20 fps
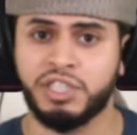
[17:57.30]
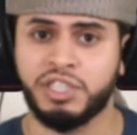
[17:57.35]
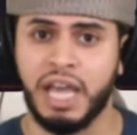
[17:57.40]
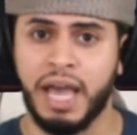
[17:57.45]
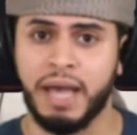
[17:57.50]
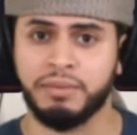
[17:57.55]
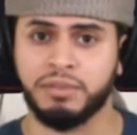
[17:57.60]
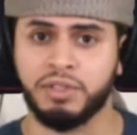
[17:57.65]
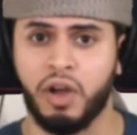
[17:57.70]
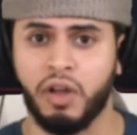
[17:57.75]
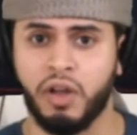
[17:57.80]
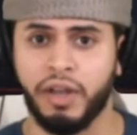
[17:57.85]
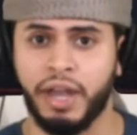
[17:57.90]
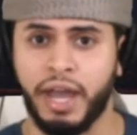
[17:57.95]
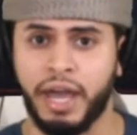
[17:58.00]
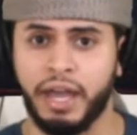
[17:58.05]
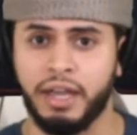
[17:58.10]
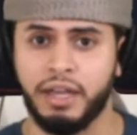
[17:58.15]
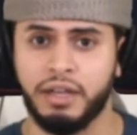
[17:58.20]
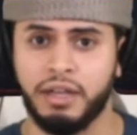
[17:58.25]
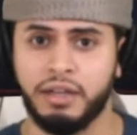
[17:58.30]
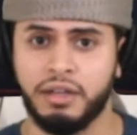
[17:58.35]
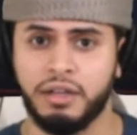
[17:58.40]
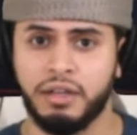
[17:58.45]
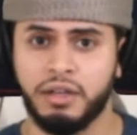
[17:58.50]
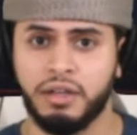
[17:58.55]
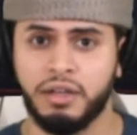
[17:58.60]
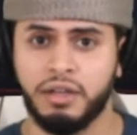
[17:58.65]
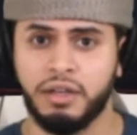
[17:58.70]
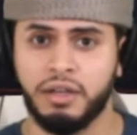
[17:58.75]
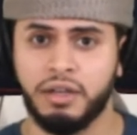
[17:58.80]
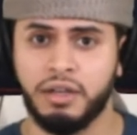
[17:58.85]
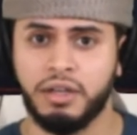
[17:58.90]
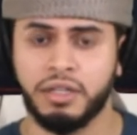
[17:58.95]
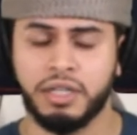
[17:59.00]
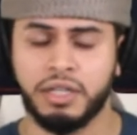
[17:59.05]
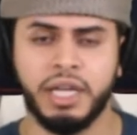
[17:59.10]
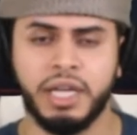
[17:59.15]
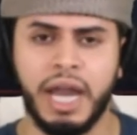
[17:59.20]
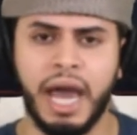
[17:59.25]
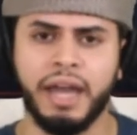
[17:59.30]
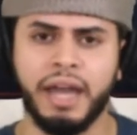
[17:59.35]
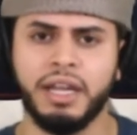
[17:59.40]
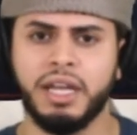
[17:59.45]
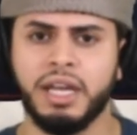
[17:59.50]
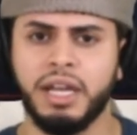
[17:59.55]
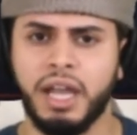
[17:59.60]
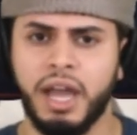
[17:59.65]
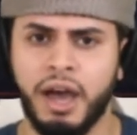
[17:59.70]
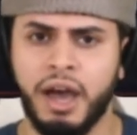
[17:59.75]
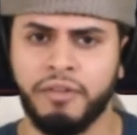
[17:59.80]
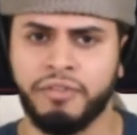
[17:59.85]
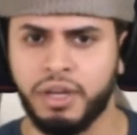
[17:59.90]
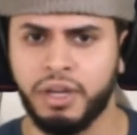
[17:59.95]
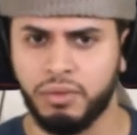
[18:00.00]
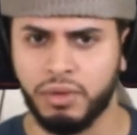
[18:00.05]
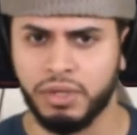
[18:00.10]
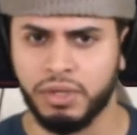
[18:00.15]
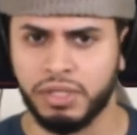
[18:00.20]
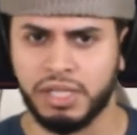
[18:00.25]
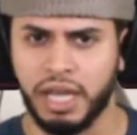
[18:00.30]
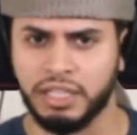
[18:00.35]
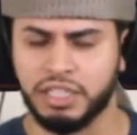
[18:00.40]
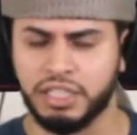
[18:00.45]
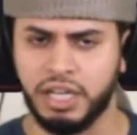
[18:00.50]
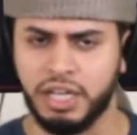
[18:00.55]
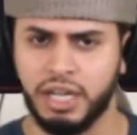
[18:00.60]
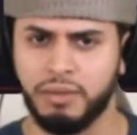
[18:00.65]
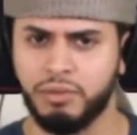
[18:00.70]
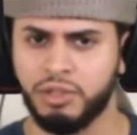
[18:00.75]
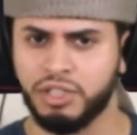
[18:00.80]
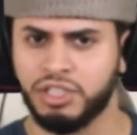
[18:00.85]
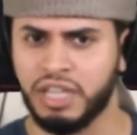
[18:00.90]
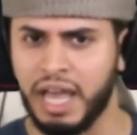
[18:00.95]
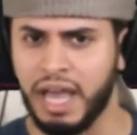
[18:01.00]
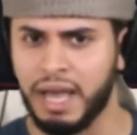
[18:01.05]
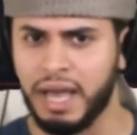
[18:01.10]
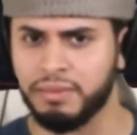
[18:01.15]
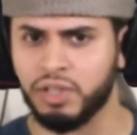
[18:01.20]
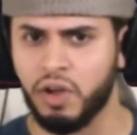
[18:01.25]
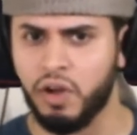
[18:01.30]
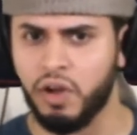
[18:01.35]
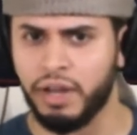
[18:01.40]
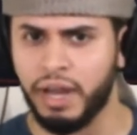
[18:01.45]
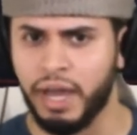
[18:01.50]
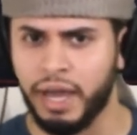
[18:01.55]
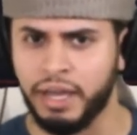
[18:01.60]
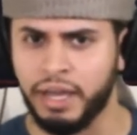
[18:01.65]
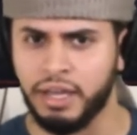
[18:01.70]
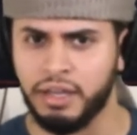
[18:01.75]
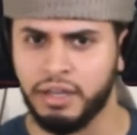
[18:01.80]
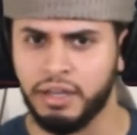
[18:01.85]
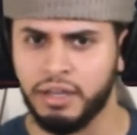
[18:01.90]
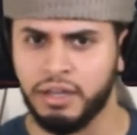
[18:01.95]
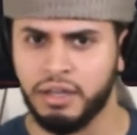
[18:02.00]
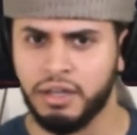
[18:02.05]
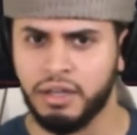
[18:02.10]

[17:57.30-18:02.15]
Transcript: with jabs all night. Gennady Golovkin was catching him with jabs all night.